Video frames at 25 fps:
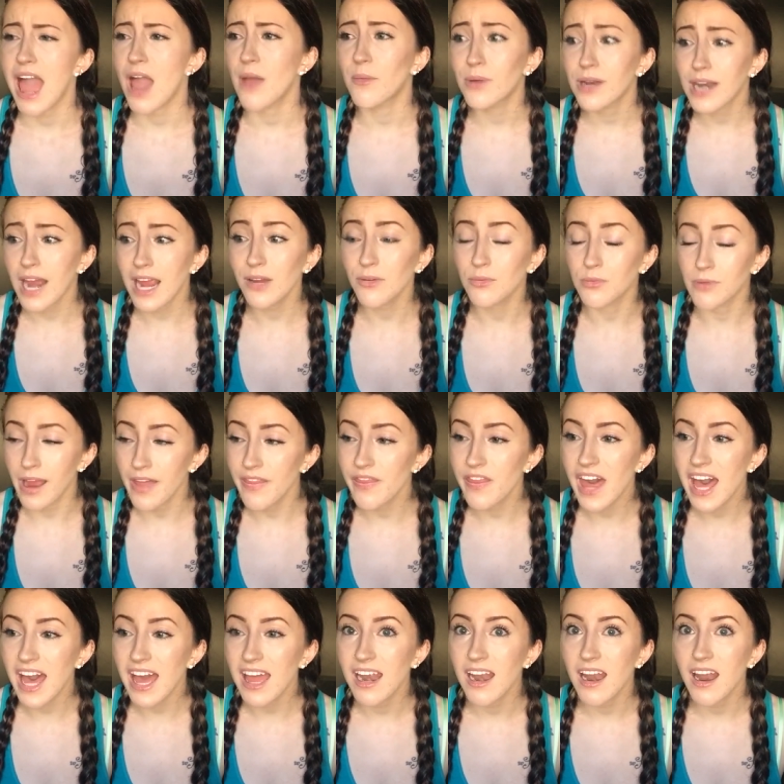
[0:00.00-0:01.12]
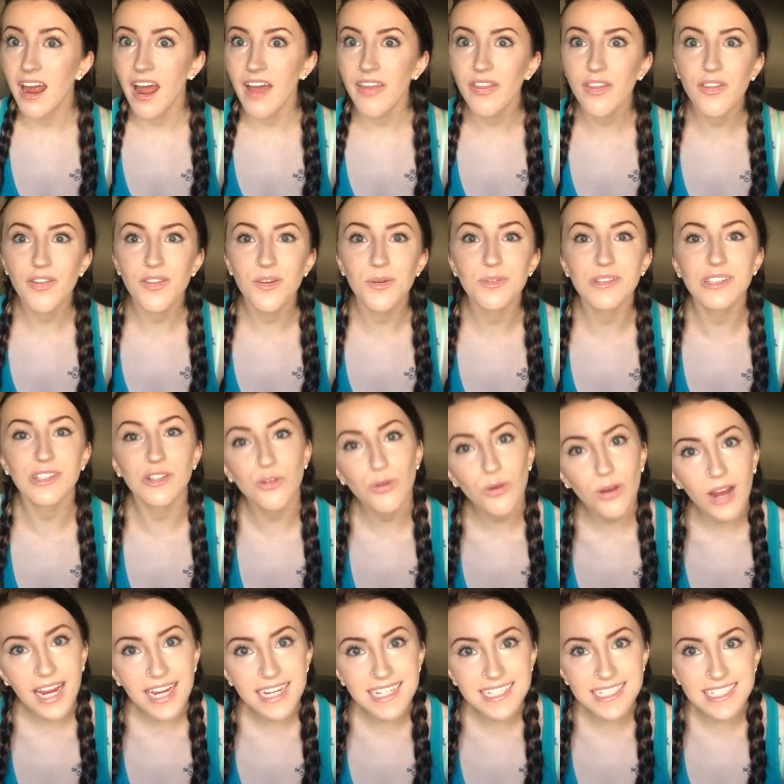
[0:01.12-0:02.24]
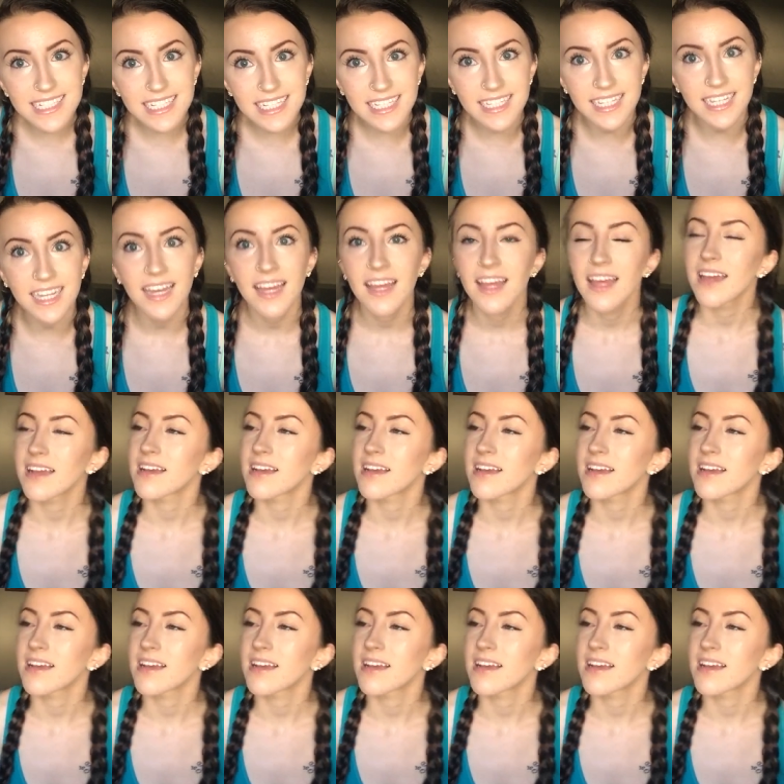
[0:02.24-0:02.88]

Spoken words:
And when I read that, I thought that was crazy,